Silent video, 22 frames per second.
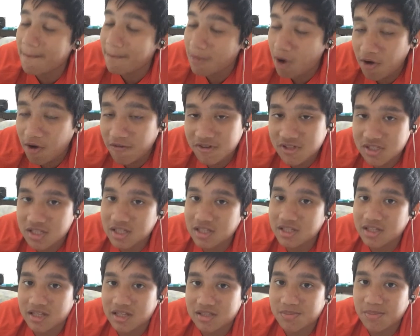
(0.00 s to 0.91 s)

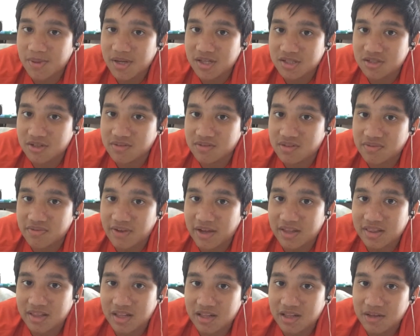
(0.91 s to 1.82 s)
Obviously, that's based on the
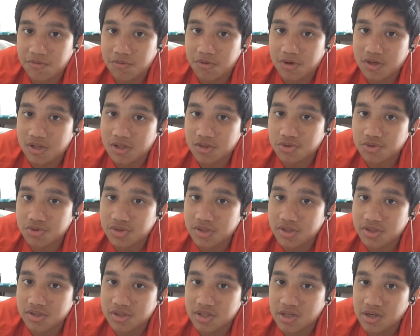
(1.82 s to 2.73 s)
fact that they've won it 2
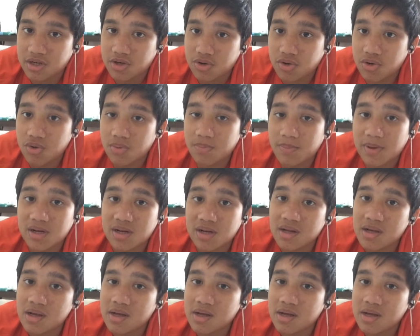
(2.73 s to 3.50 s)
years in a row, but,